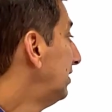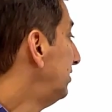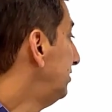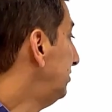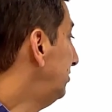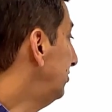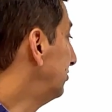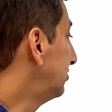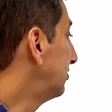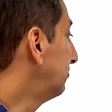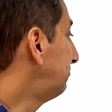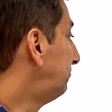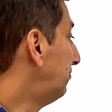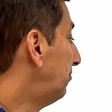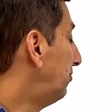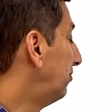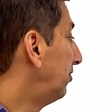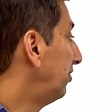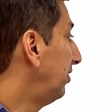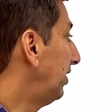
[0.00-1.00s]
Use a
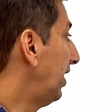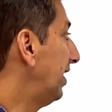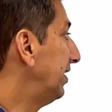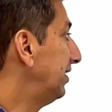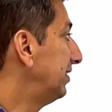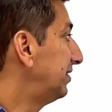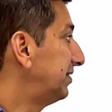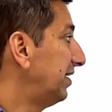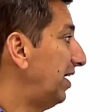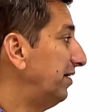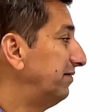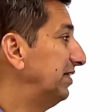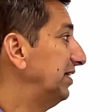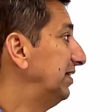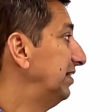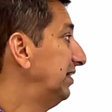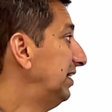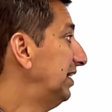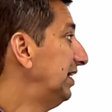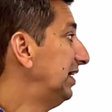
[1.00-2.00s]
4 and a
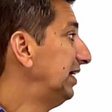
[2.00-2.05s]
7.